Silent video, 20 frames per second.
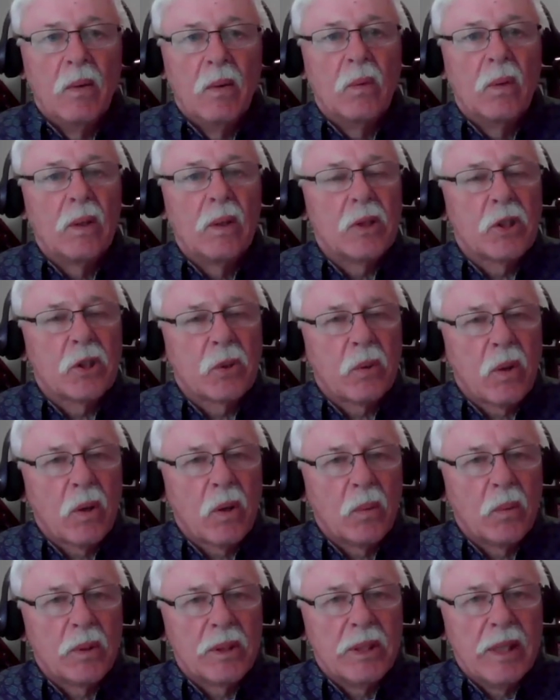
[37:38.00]
Well, the
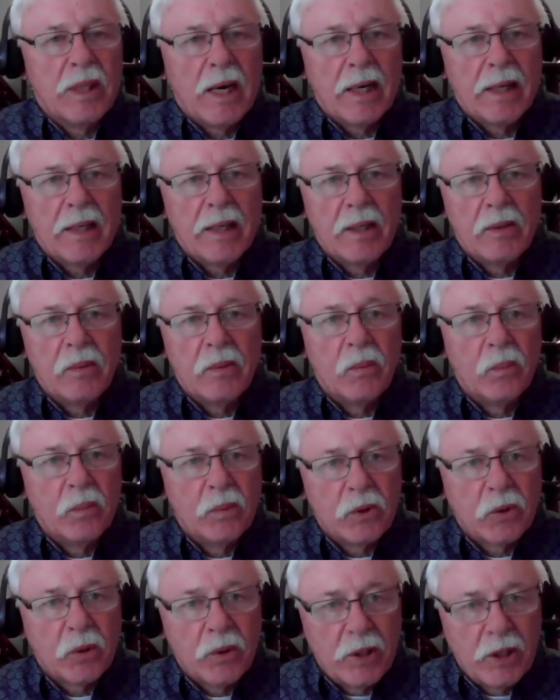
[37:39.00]
scroll was not in
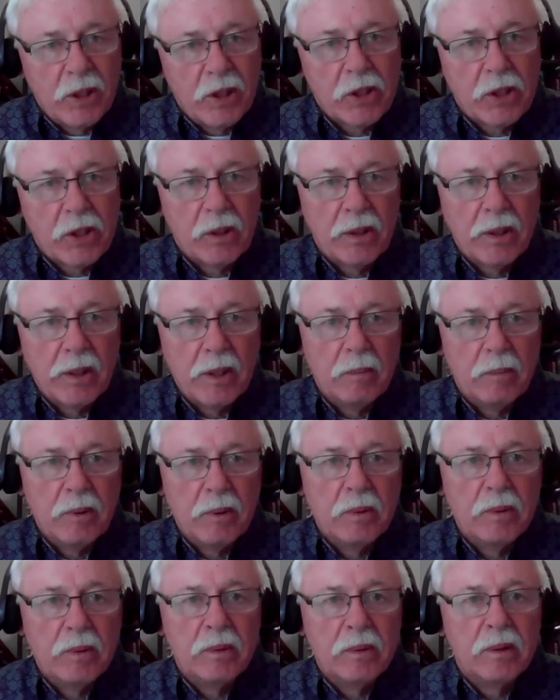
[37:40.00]
traditional
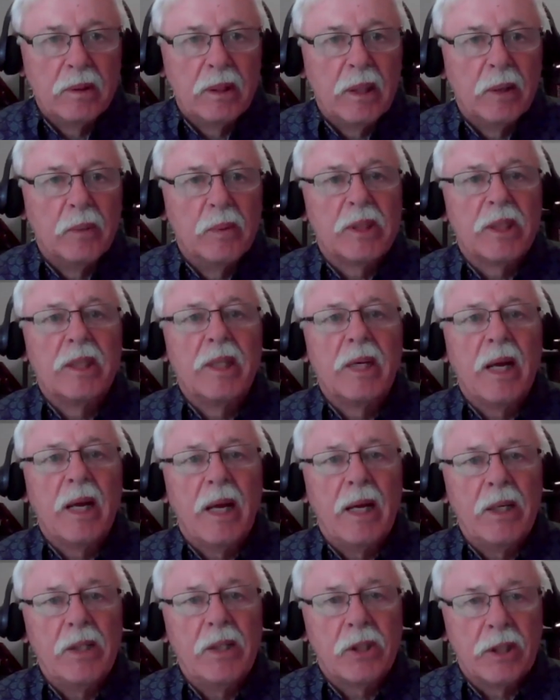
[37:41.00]
Hebrew. It was in
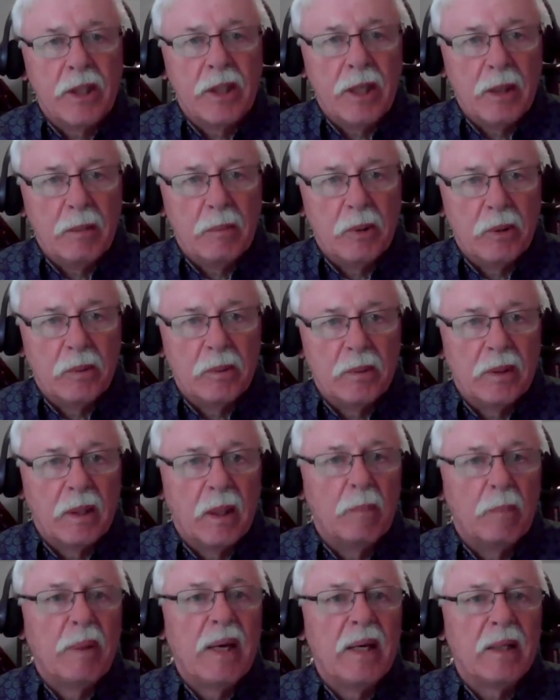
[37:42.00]
ancient Hebrew,
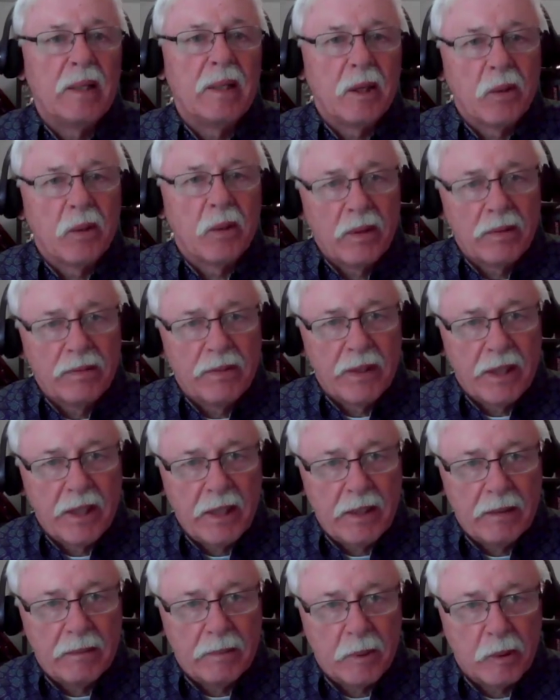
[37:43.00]
a paleogryphic
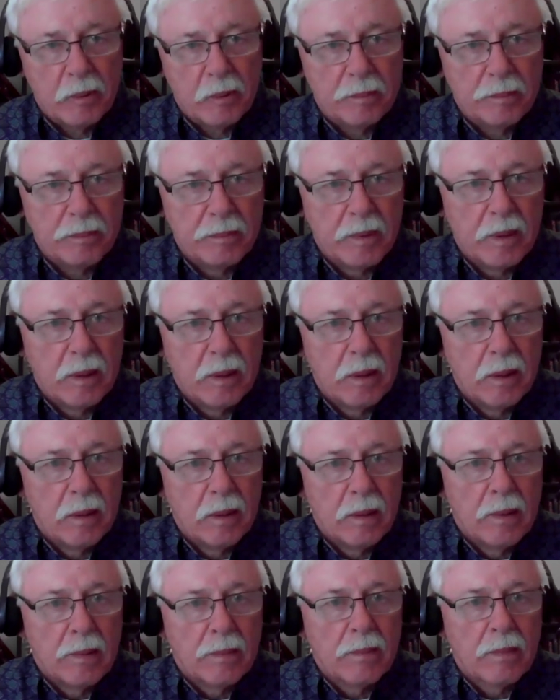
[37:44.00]
Hebrew.
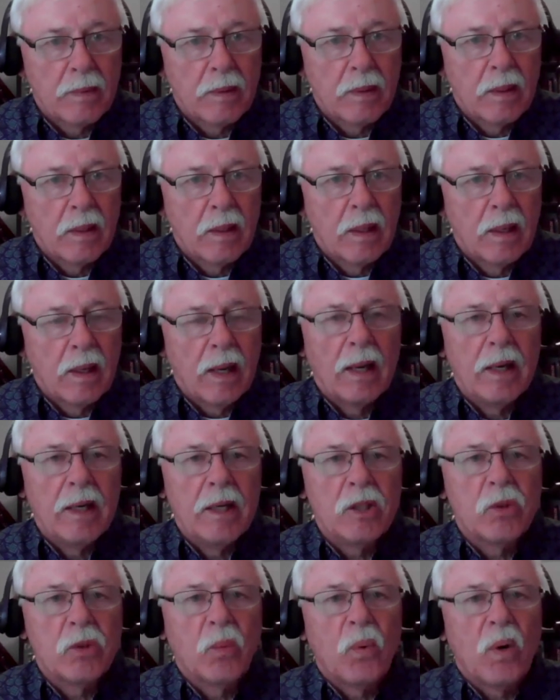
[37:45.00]
And
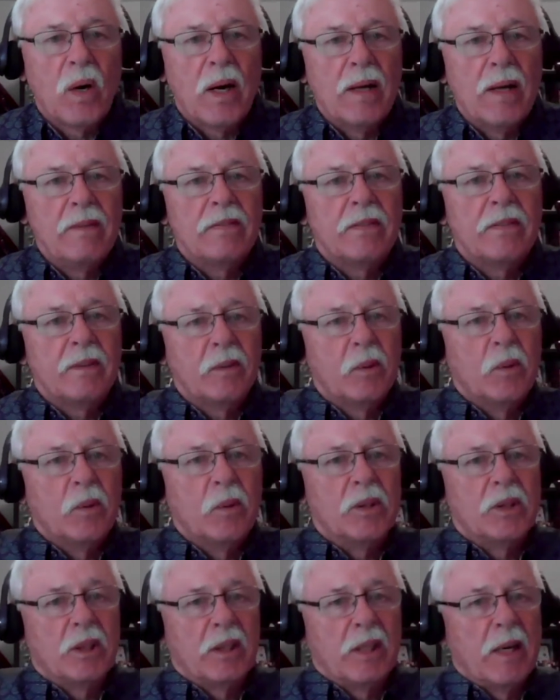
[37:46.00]
his wife, who
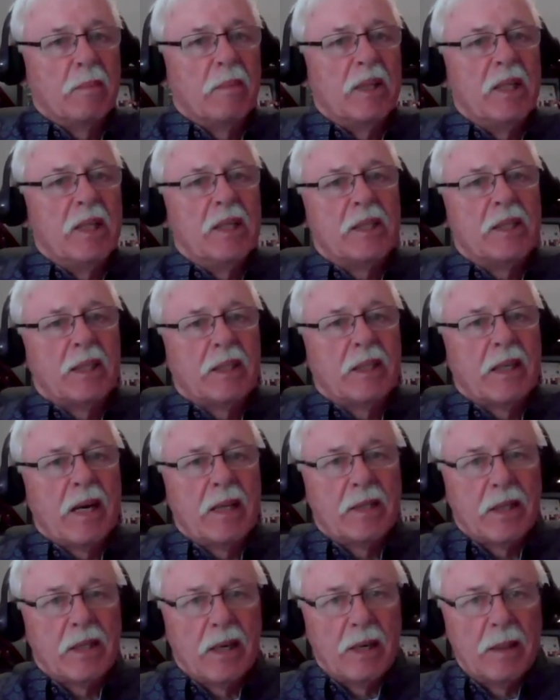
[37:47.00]
was Lebanese at
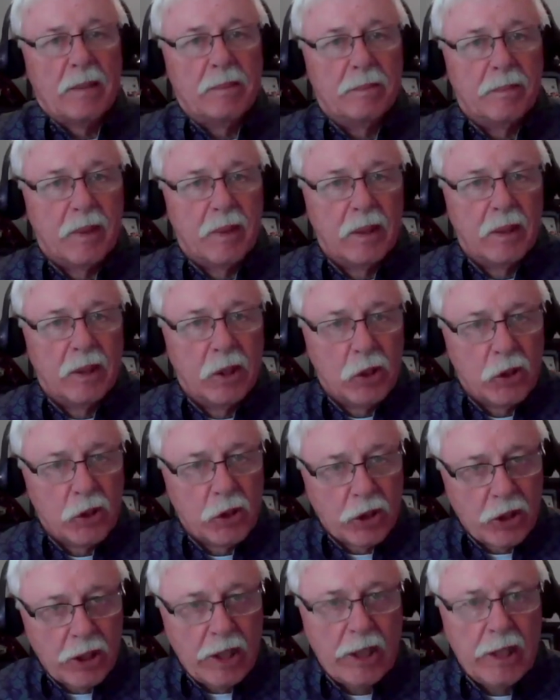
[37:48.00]
that time,
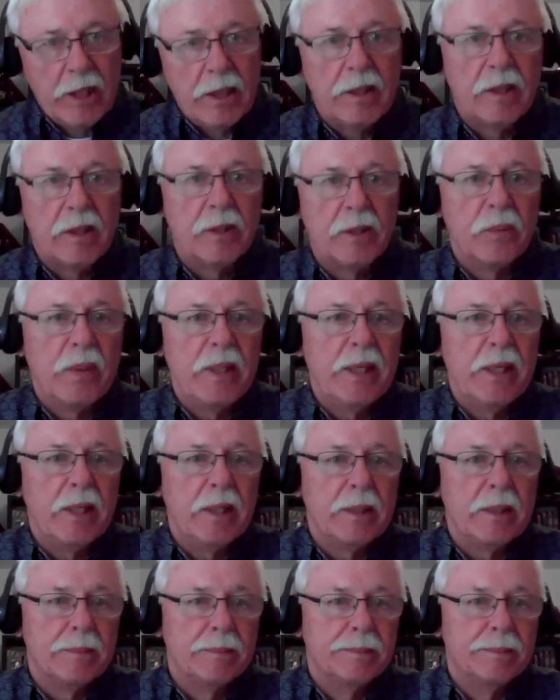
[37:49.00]
she could read
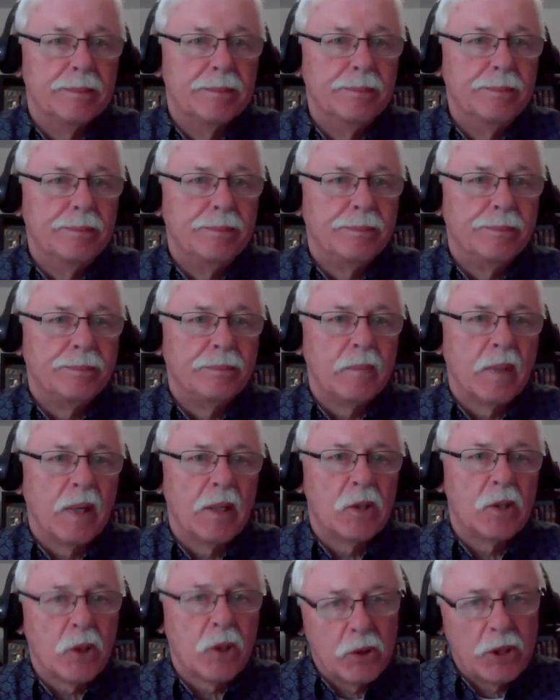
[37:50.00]
it.
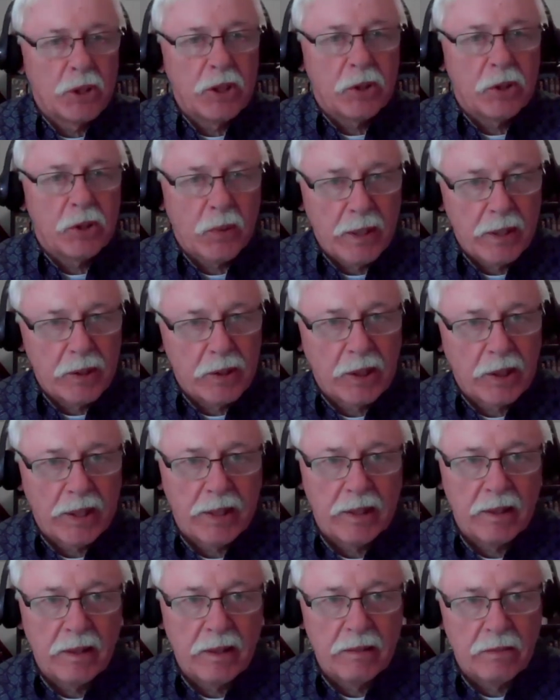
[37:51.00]
And so she
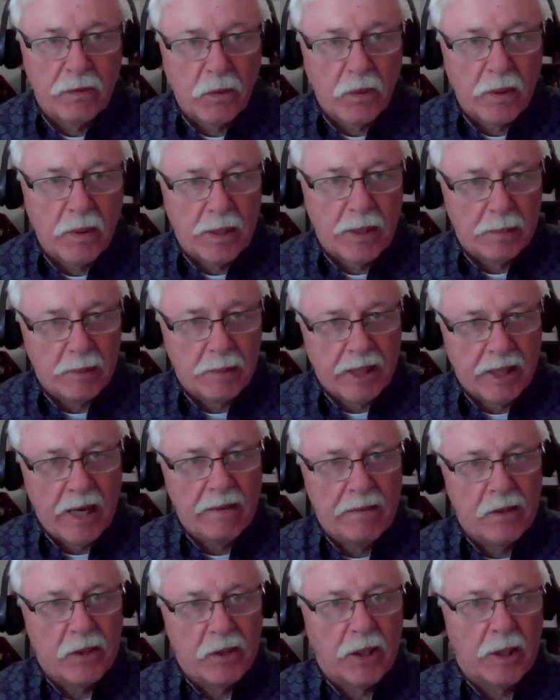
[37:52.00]
translated it for him and
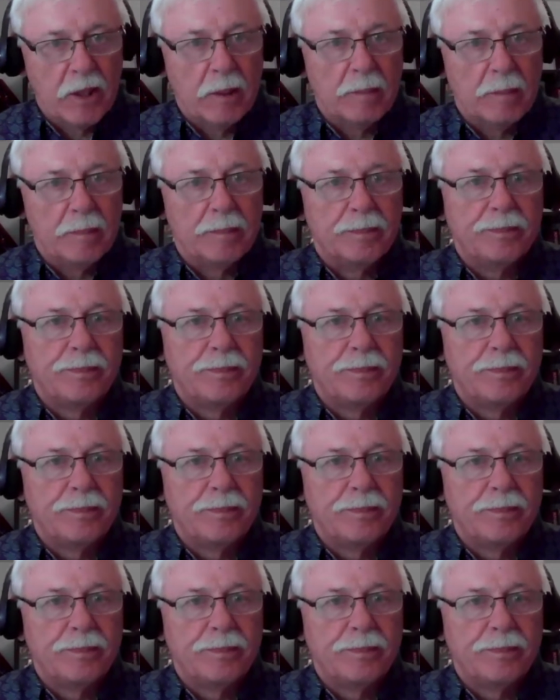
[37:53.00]
gave it to him.